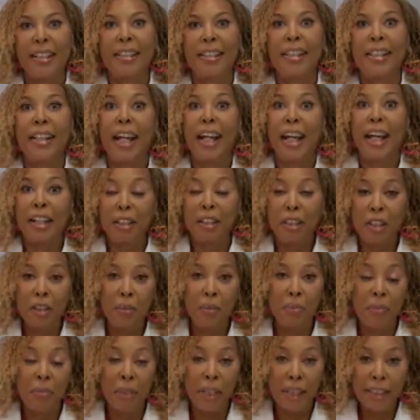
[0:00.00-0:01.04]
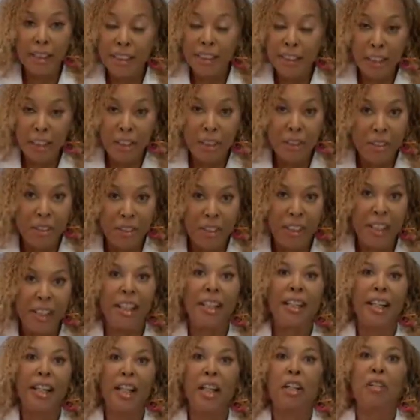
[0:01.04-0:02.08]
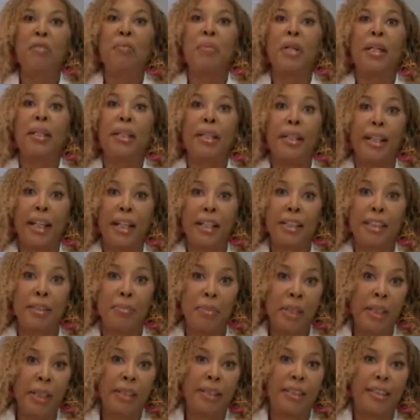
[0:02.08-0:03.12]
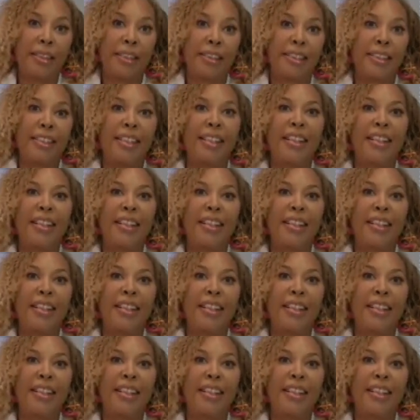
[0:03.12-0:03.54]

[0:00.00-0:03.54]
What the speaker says: that I look much younger than a lot of my classmates.